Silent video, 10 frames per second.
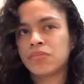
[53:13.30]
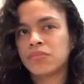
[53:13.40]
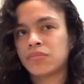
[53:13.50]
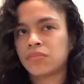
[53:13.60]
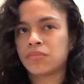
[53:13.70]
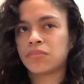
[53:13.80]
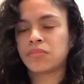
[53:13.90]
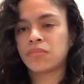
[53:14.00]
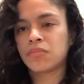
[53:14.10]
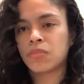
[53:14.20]

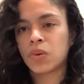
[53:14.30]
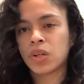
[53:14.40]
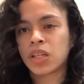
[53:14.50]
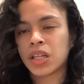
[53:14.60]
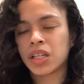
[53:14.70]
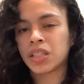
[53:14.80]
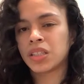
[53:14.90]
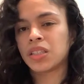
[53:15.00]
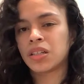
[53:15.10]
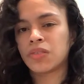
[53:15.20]

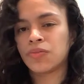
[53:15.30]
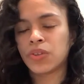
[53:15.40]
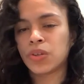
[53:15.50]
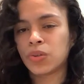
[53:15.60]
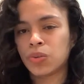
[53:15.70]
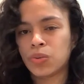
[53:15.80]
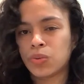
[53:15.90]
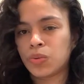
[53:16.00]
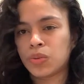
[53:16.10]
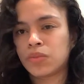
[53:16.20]
a few
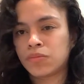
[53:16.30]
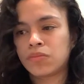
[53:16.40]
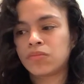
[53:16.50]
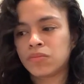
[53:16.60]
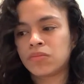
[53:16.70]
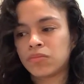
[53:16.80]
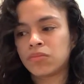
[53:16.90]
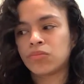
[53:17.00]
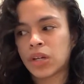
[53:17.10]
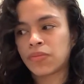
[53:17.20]

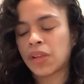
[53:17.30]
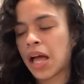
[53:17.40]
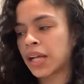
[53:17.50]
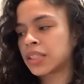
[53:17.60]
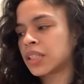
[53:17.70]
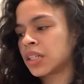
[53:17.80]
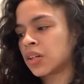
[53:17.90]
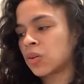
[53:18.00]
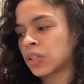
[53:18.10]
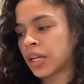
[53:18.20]
red flags there,
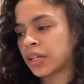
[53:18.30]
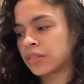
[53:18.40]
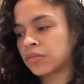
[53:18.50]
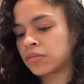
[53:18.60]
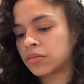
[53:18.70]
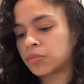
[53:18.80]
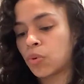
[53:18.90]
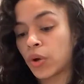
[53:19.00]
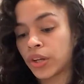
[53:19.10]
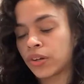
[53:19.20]
or like
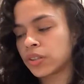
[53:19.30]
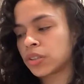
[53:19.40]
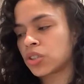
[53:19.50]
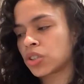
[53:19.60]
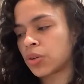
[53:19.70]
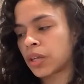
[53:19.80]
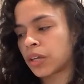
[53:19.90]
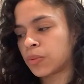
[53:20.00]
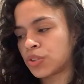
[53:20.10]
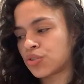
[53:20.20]
pointers to show that
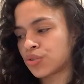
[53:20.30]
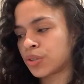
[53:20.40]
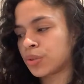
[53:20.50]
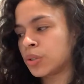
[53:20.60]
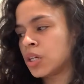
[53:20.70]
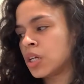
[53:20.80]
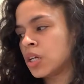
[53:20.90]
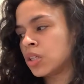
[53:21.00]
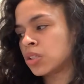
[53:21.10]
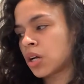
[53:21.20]
it was true.
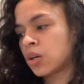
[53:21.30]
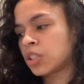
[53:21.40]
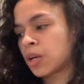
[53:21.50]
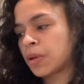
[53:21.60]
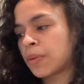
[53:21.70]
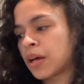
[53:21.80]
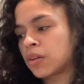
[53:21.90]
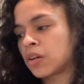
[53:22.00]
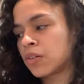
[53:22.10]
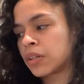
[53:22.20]
So tell me
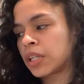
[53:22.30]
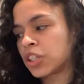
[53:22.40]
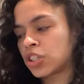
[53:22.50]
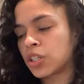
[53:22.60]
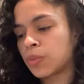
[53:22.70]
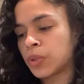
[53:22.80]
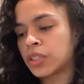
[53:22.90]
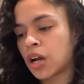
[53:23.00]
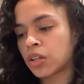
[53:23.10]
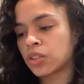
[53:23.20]
about her relationship with
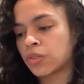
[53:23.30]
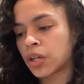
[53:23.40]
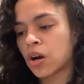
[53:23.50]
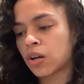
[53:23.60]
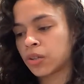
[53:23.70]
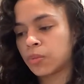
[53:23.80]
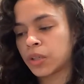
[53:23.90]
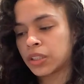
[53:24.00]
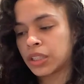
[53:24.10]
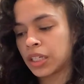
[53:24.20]
Dr. Ricardo
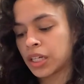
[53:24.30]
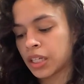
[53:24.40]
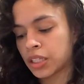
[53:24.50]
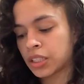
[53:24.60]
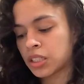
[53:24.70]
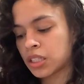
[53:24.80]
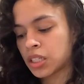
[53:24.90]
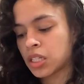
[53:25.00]
Martinez.